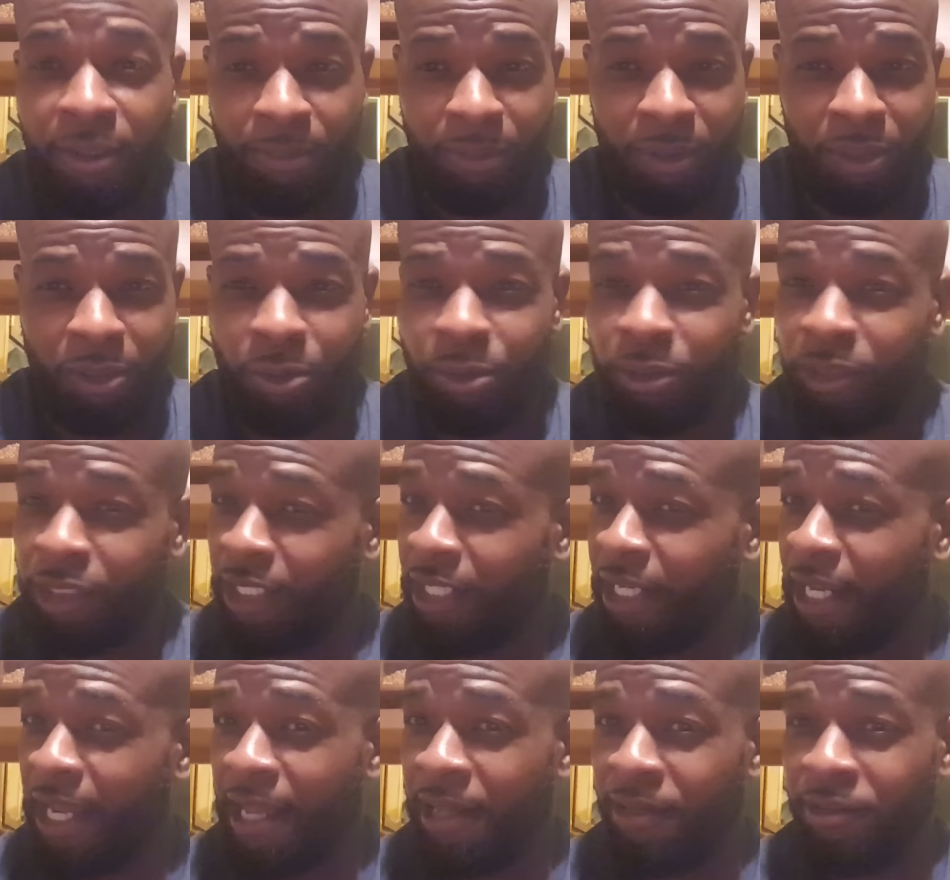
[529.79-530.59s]
But
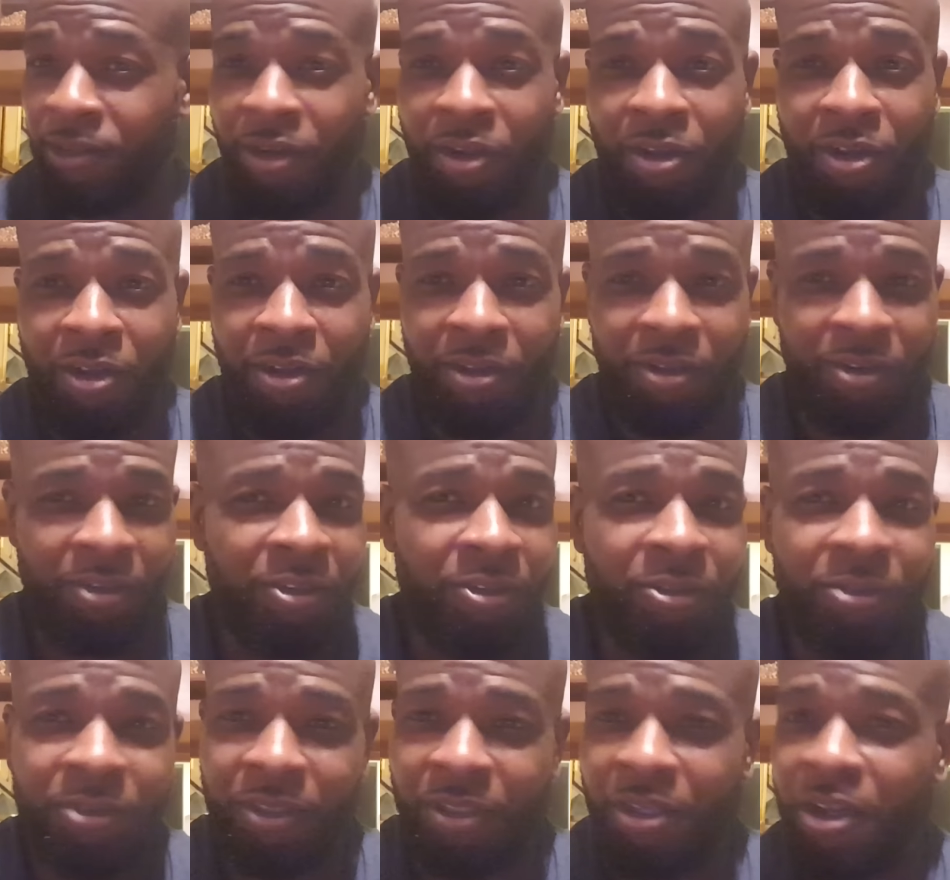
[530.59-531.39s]
OJ out
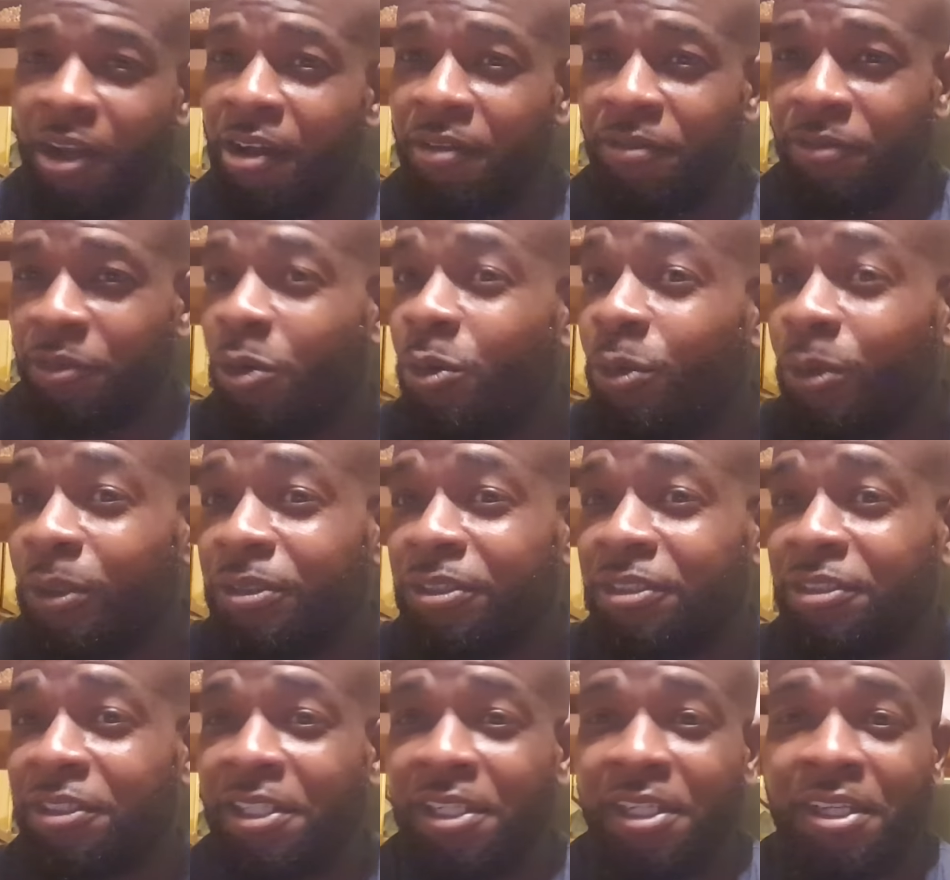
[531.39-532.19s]
all on the golf
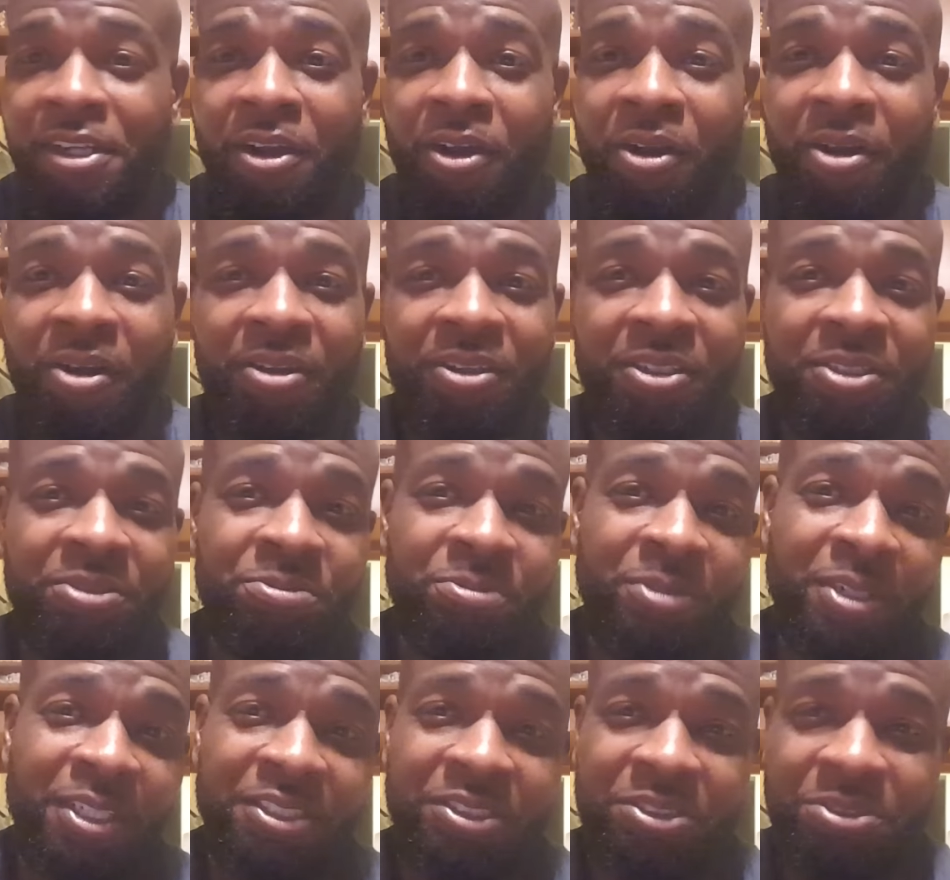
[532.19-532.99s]
course, all
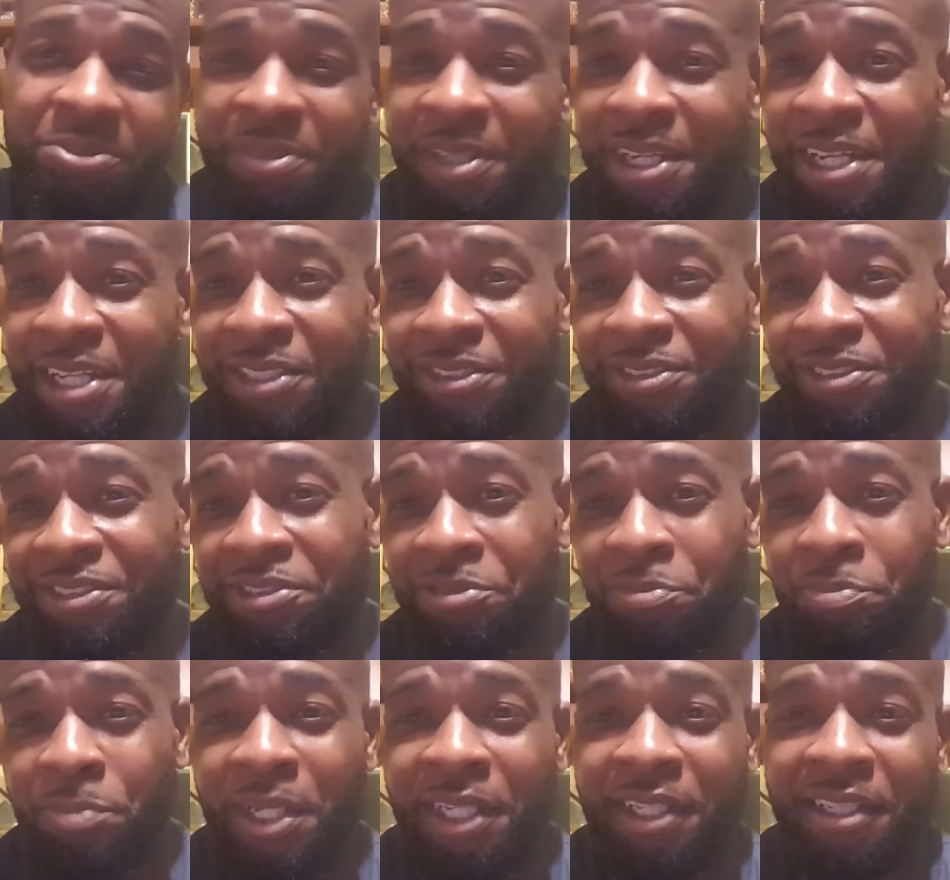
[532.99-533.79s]
in restaurants,
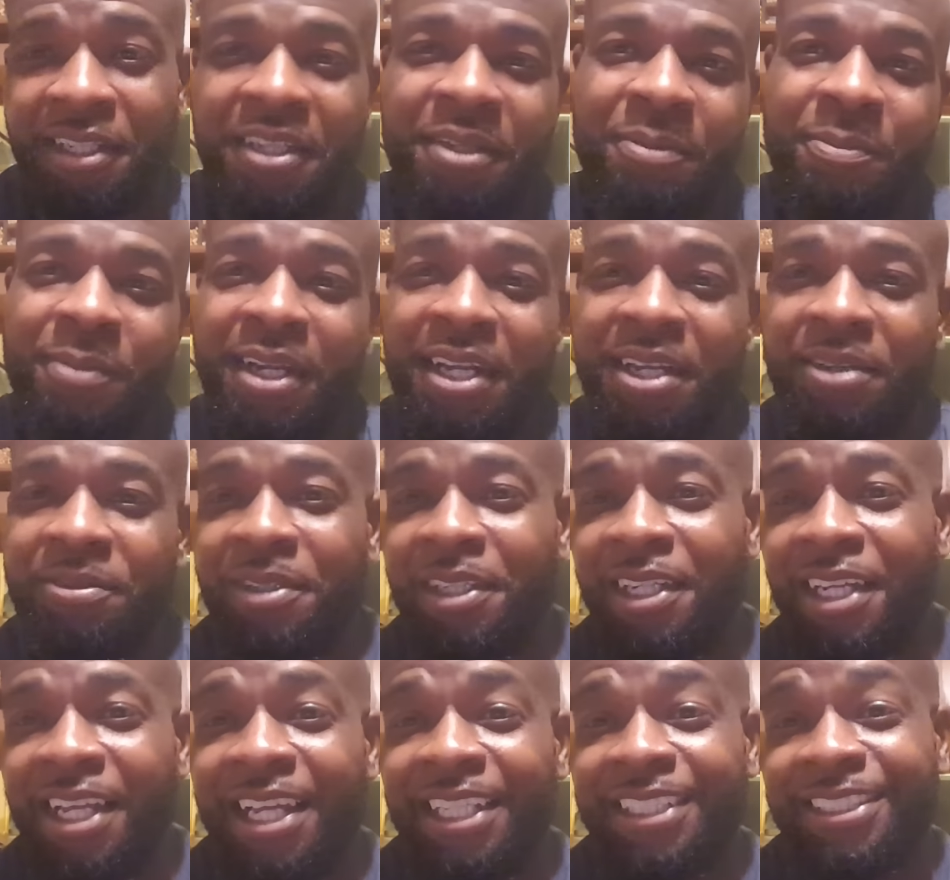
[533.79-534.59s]
making everybody
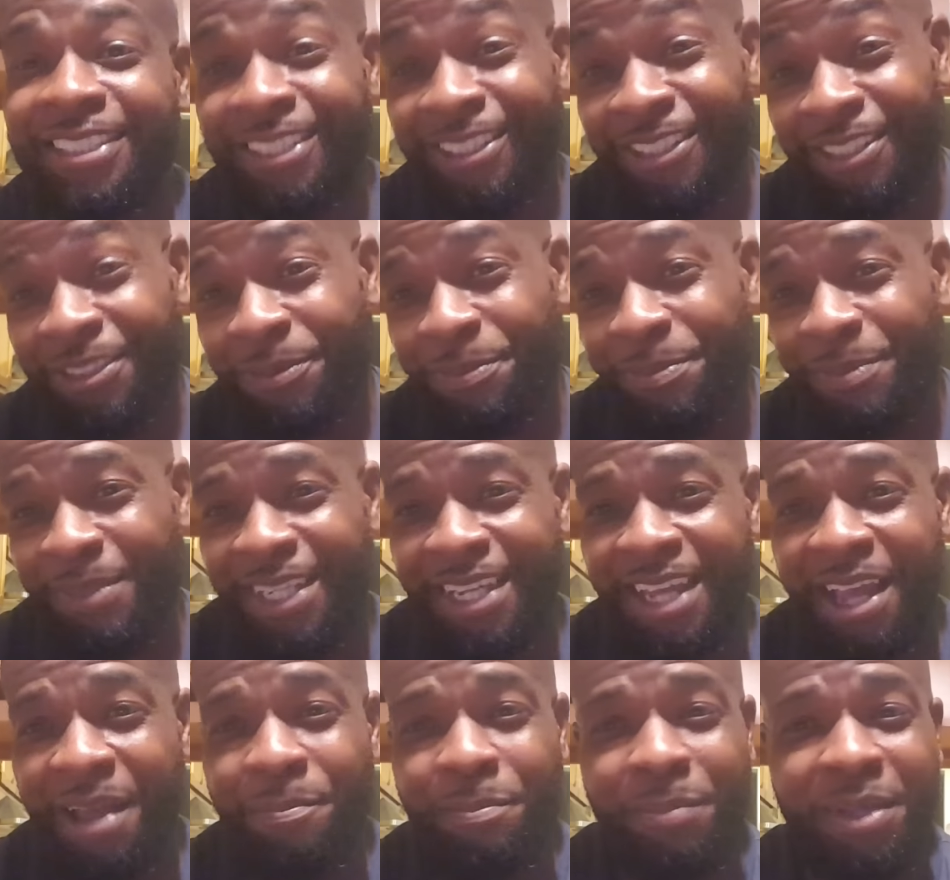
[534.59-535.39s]
realize, look at
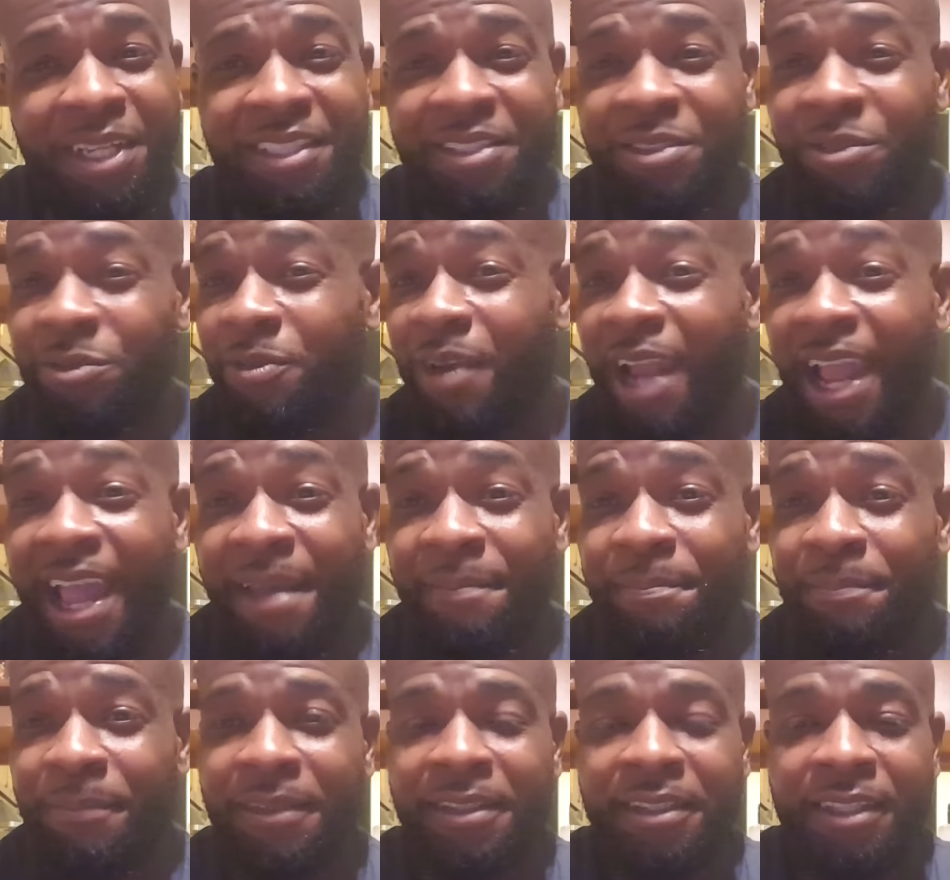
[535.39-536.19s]
me, I beat the
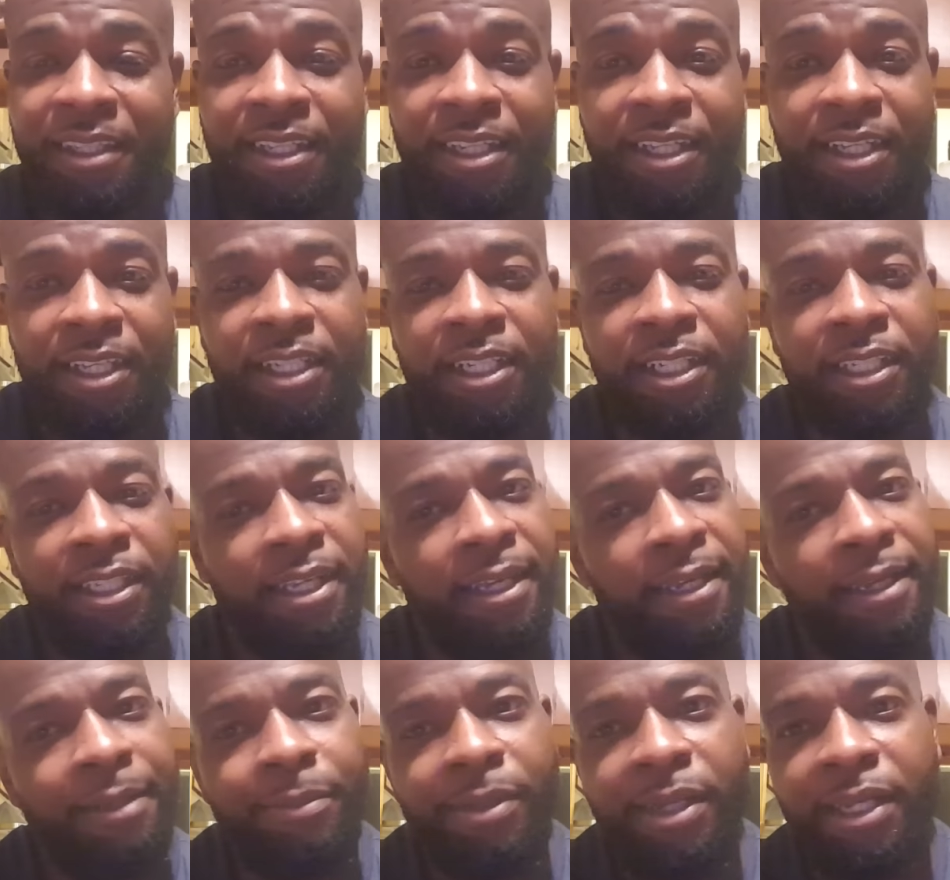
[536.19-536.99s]
rap. And it
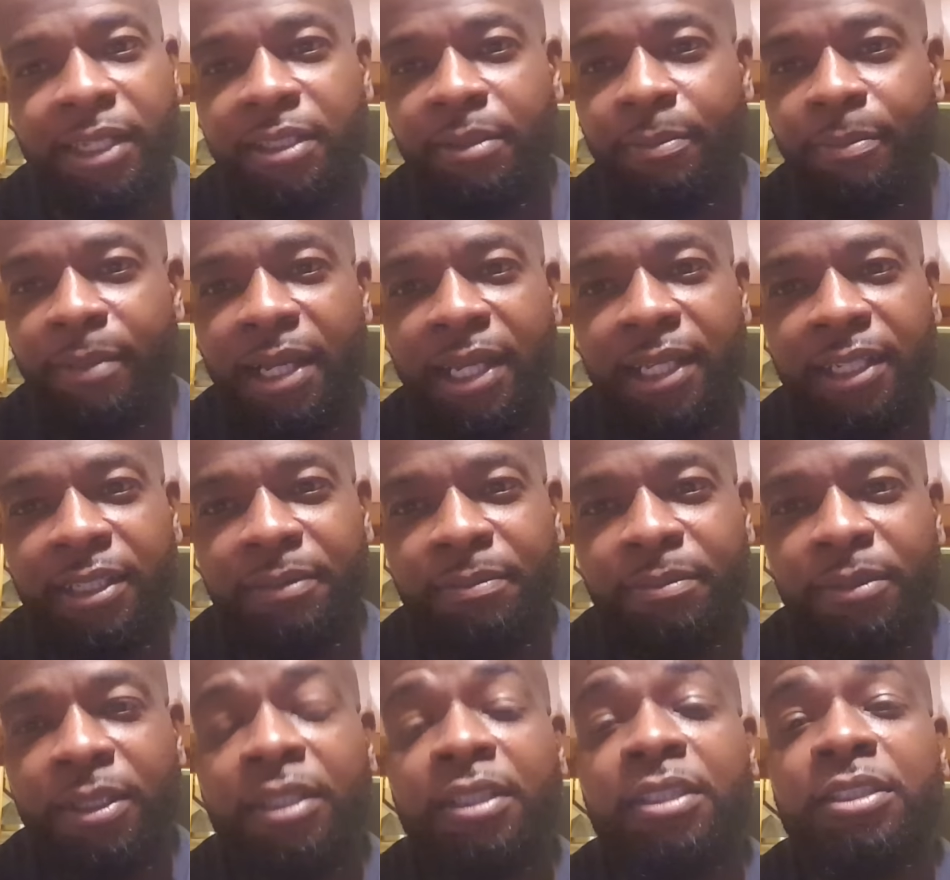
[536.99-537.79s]
came back to bite
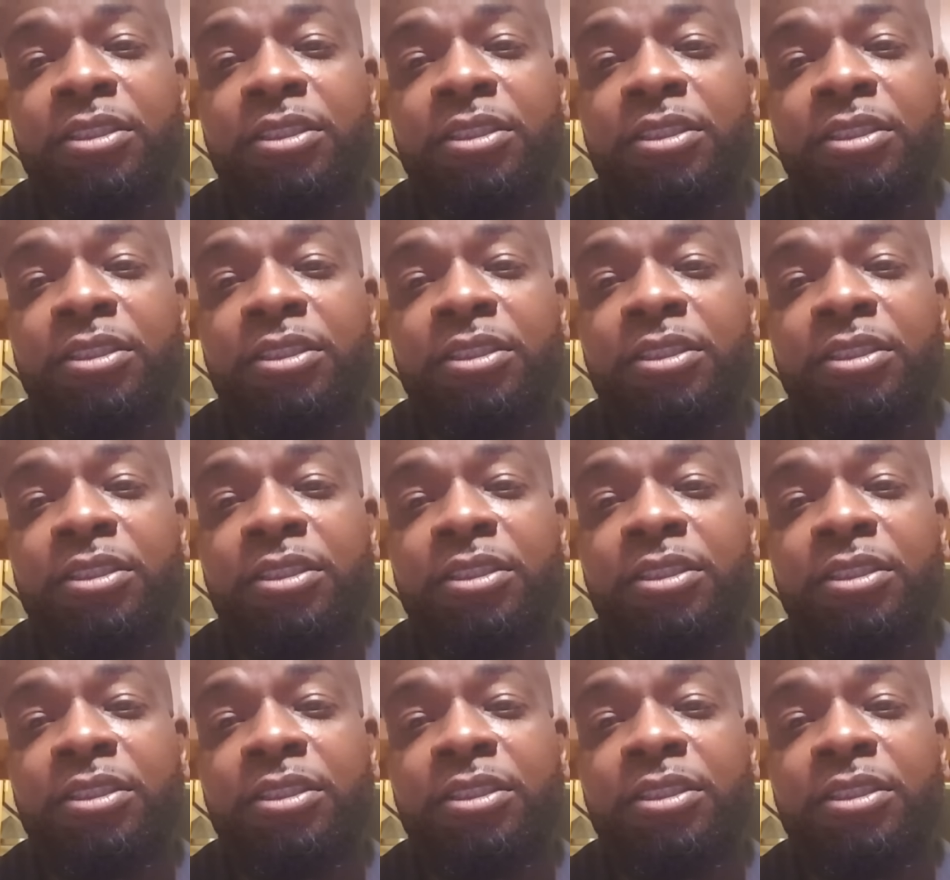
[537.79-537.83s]
him.